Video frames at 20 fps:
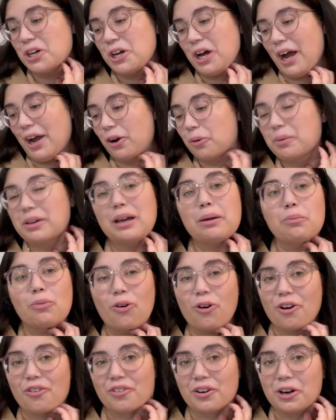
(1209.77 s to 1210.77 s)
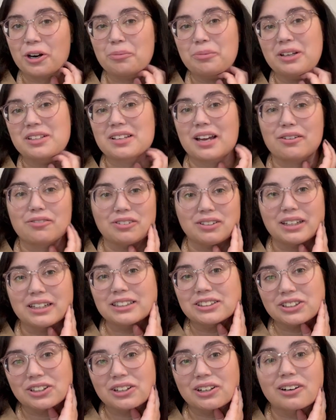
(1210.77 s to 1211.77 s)
I hope we get more of her because I
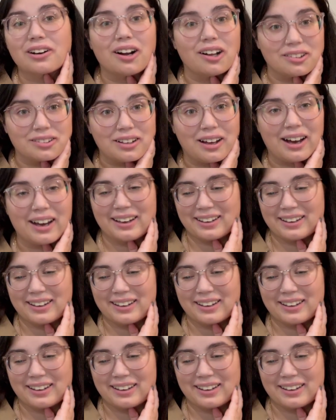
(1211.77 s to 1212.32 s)
relate to her a lot